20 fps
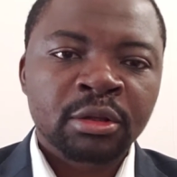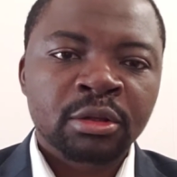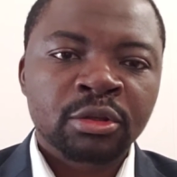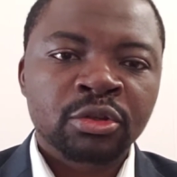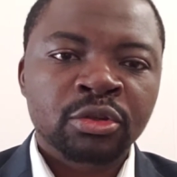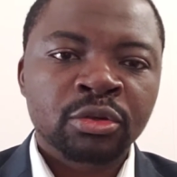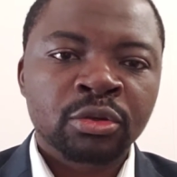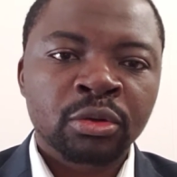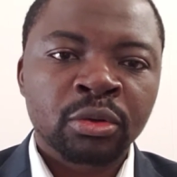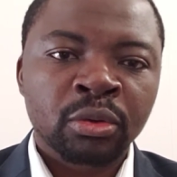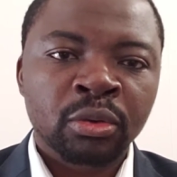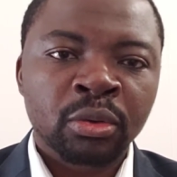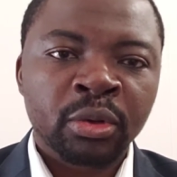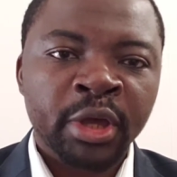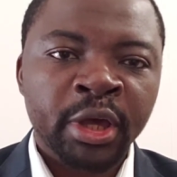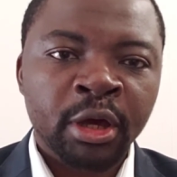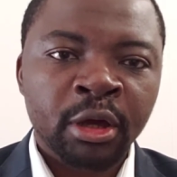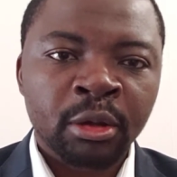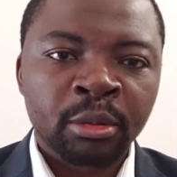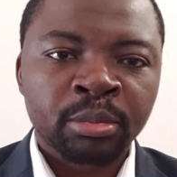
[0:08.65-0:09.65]
to
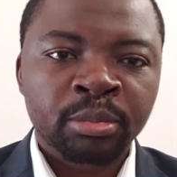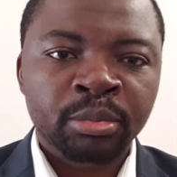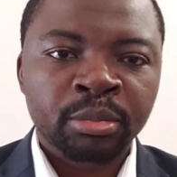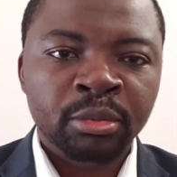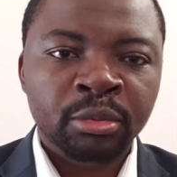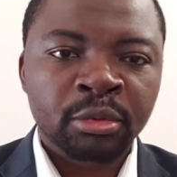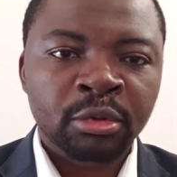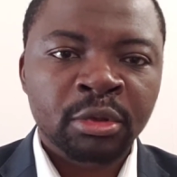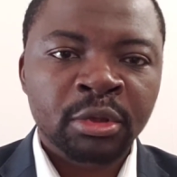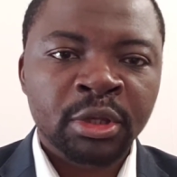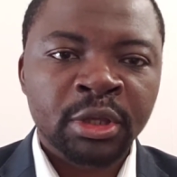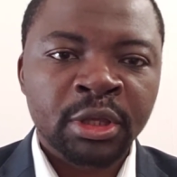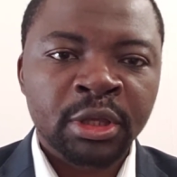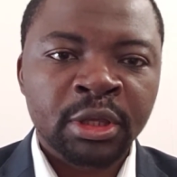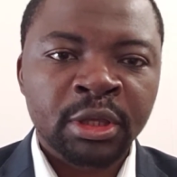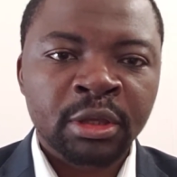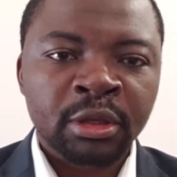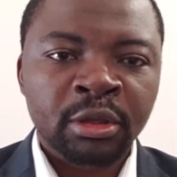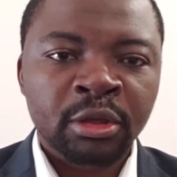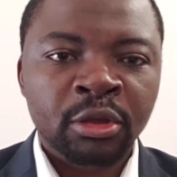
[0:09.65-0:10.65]
help
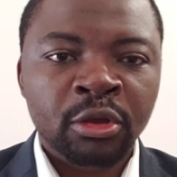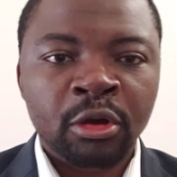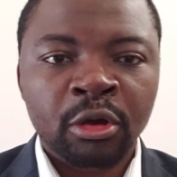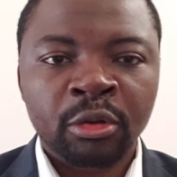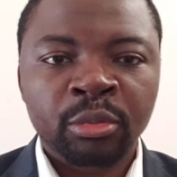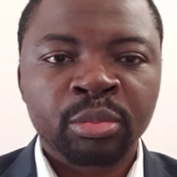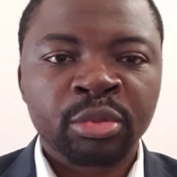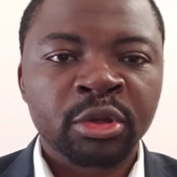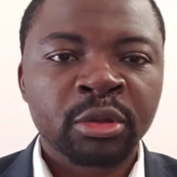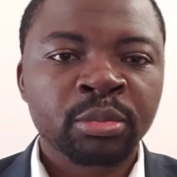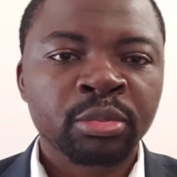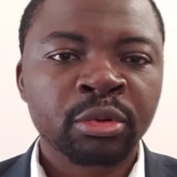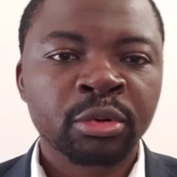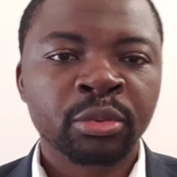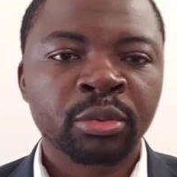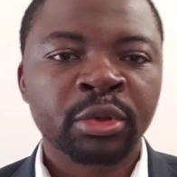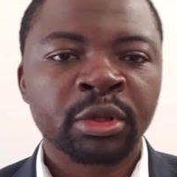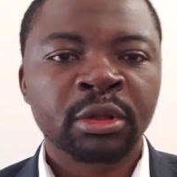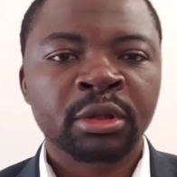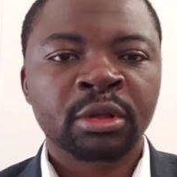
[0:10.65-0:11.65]
the young people
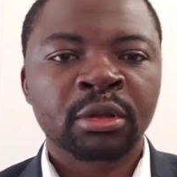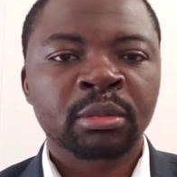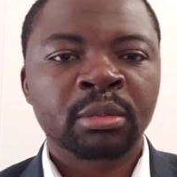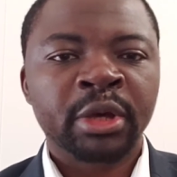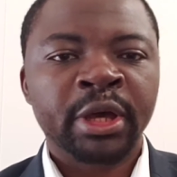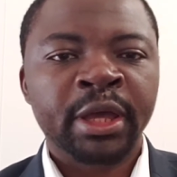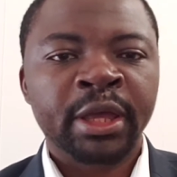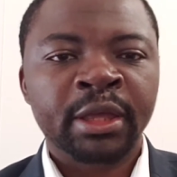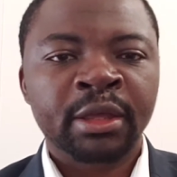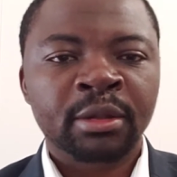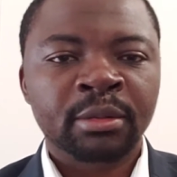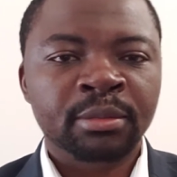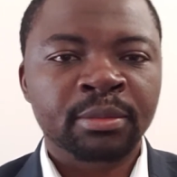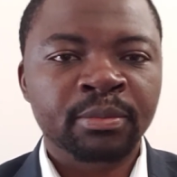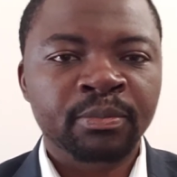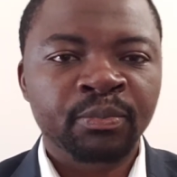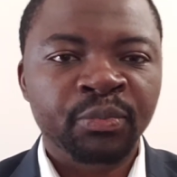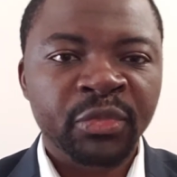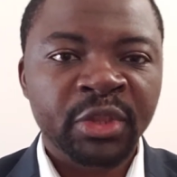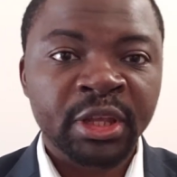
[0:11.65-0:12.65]
within my
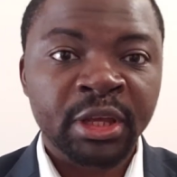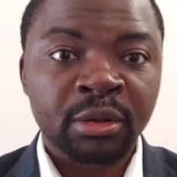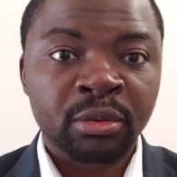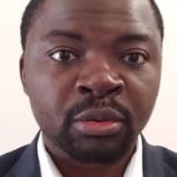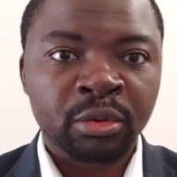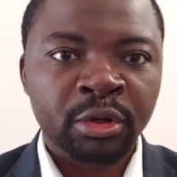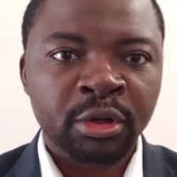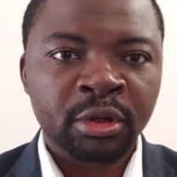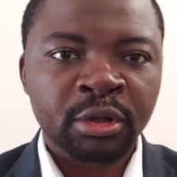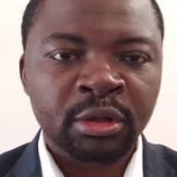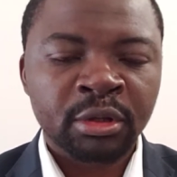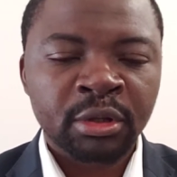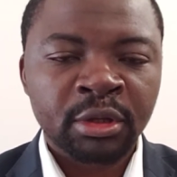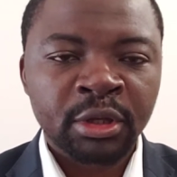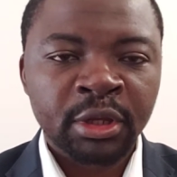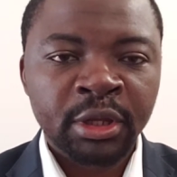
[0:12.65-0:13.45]
network